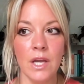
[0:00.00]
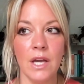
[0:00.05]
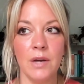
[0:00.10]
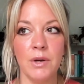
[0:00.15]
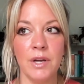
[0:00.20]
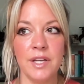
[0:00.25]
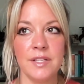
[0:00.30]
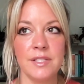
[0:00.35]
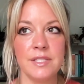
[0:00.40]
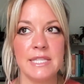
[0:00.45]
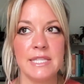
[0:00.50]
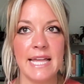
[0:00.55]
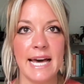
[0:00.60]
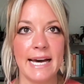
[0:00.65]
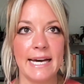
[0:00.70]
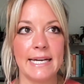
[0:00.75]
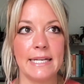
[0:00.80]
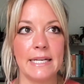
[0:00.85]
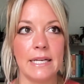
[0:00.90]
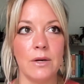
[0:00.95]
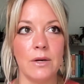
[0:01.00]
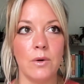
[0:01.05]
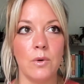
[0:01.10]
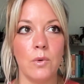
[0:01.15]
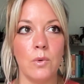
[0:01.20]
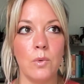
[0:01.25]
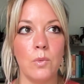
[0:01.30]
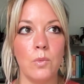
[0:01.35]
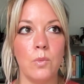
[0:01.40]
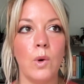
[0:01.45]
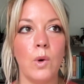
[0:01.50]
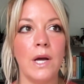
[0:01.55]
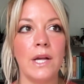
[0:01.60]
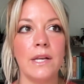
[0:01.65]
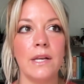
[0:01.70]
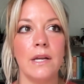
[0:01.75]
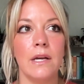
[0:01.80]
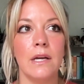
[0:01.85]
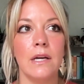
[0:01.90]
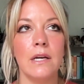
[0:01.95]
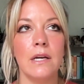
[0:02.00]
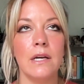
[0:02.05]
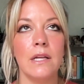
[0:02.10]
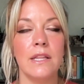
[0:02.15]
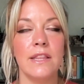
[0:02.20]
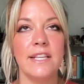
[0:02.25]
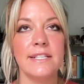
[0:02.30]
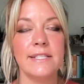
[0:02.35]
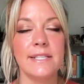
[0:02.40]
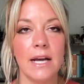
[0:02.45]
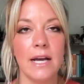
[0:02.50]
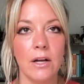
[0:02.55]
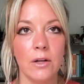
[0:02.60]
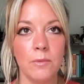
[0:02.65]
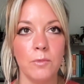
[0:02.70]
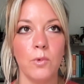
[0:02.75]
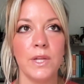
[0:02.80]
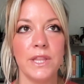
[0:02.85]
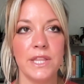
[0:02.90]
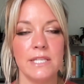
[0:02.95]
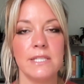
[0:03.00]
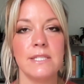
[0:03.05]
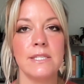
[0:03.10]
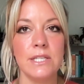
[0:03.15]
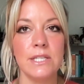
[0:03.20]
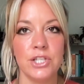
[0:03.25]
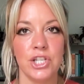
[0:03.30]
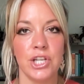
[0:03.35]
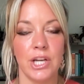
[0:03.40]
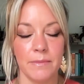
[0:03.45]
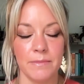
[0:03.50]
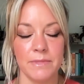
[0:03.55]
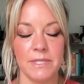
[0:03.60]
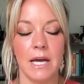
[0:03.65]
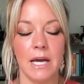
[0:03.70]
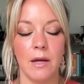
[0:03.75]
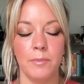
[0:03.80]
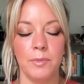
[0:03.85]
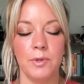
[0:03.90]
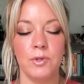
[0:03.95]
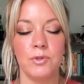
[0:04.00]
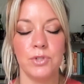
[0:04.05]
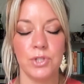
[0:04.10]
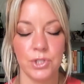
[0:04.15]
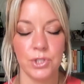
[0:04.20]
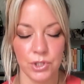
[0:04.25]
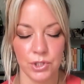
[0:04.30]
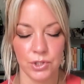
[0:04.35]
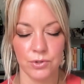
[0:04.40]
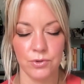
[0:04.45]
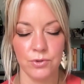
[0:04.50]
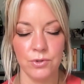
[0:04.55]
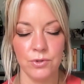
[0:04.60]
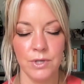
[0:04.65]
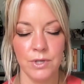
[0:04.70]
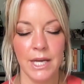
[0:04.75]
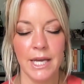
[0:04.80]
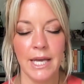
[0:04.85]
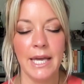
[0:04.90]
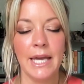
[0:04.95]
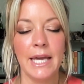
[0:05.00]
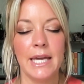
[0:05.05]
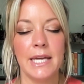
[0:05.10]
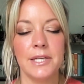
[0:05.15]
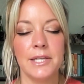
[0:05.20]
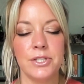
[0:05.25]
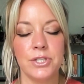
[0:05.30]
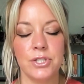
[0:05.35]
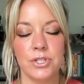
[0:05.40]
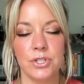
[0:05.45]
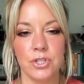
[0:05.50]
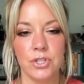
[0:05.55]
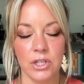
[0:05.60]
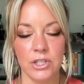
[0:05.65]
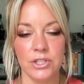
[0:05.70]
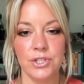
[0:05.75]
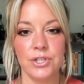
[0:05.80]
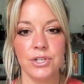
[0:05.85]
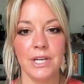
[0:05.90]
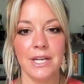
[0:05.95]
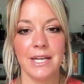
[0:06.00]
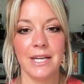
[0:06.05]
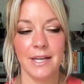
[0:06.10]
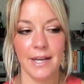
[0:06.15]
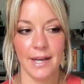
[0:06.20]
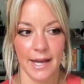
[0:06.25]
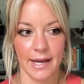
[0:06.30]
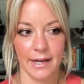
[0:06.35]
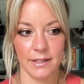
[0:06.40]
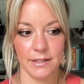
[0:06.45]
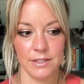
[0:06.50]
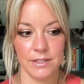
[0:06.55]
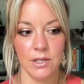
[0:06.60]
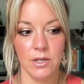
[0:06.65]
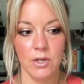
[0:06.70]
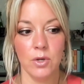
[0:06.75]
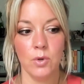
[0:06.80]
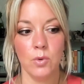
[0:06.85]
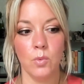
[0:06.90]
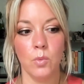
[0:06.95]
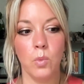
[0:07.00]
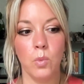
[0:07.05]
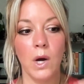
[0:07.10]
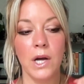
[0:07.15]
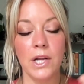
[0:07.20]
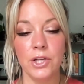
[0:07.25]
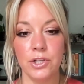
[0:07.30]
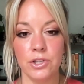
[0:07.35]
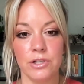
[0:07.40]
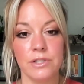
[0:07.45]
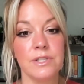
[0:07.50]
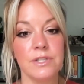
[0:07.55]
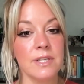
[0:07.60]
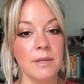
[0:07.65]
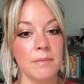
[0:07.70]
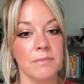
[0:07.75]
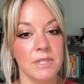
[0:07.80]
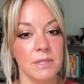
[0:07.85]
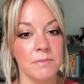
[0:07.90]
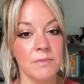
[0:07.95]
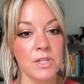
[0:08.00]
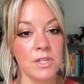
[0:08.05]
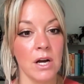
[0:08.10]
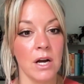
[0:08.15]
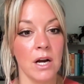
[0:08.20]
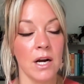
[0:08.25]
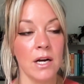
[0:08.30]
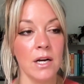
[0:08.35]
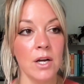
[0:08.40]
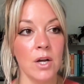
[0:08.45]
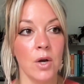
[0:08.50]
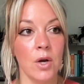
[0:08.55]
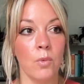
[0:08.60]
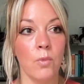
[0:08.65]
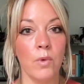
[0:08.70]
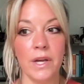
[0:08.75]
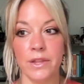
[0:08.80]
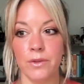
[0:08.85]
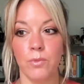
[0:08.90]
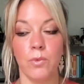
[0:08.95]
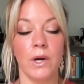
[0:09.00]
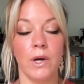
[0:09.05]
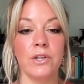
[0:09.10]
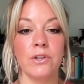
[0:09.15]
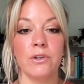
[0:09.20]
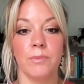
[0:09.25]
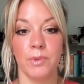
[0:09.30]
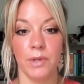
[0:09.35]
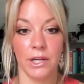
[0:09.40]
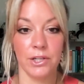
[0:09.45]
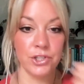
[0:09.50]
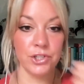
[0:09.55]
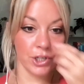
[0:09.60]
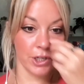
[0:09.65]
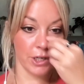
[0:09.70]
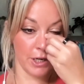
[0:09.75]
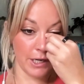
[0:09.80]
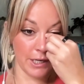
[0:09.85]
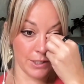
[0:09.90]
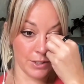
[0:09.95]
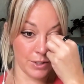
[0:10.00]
is that what these CGMs help you to do is start to connect what your symptoms are with what your blood sugar is